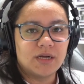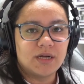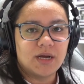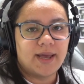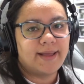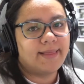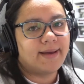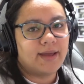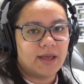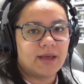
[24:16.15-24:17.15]
And,
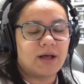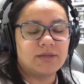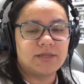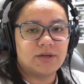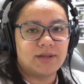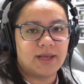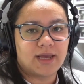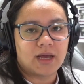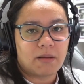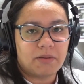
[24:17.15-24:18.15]
like, I'll see you in, like, a
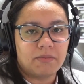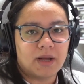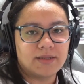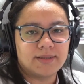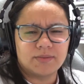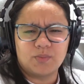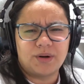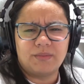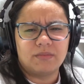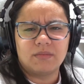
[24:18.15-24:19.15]
couple months.
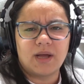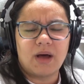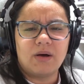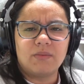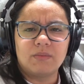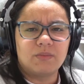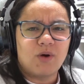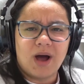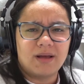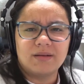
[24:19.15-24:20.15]
What? How?
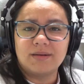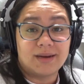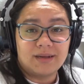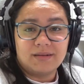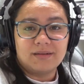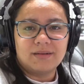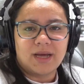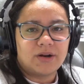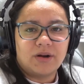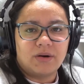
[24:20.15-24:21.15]
What? Huh? I
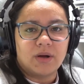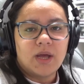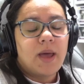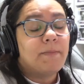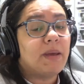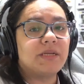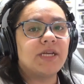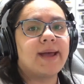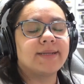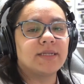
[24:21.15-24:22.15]
don't know. Maybe she
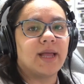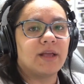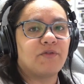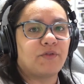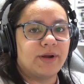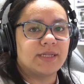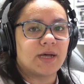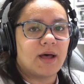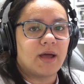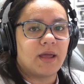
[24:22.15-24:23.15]
has, like, free
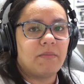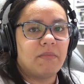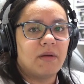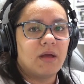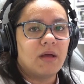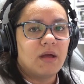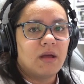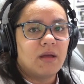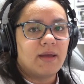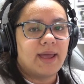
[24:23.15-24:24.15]
time.
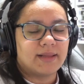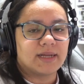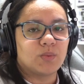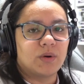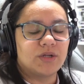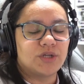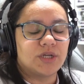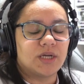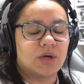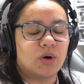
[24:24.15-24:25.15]
And that's when
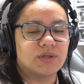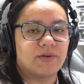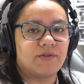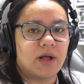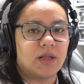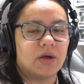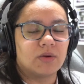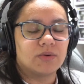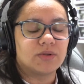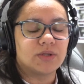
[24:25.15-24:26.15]
she goes and
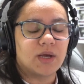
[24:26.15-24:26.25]
follows